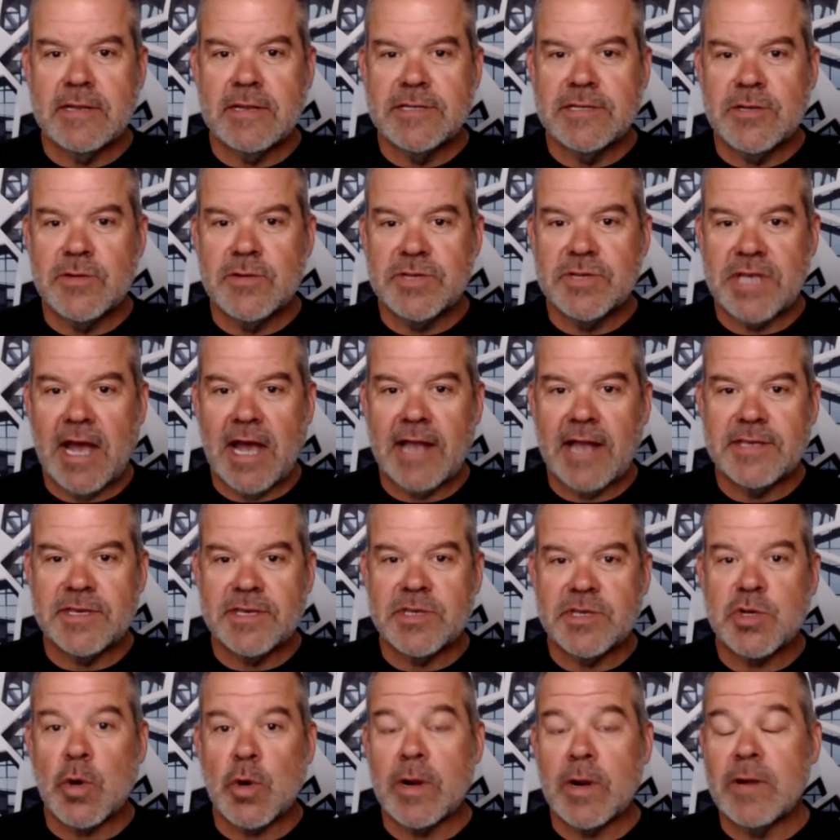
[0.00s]
two sides of the
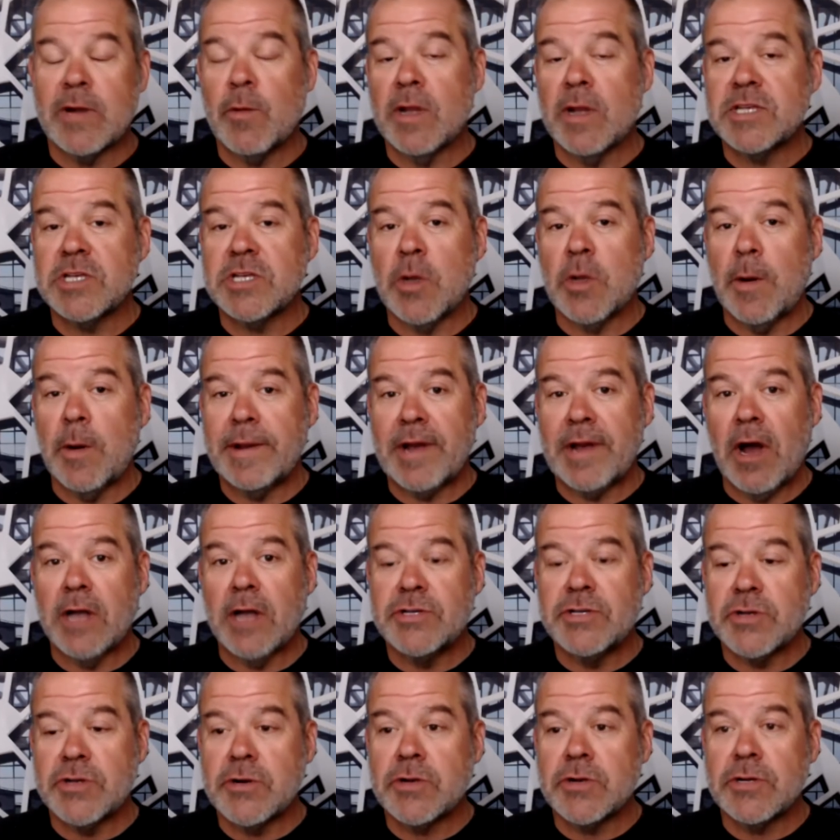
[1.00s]
story of what's going
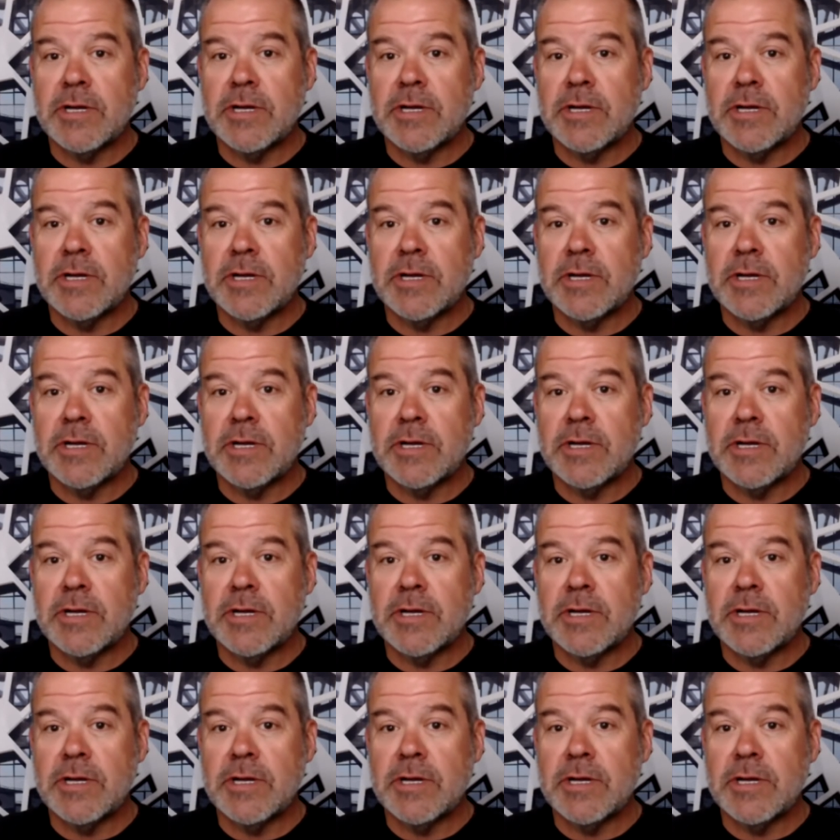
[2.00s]
on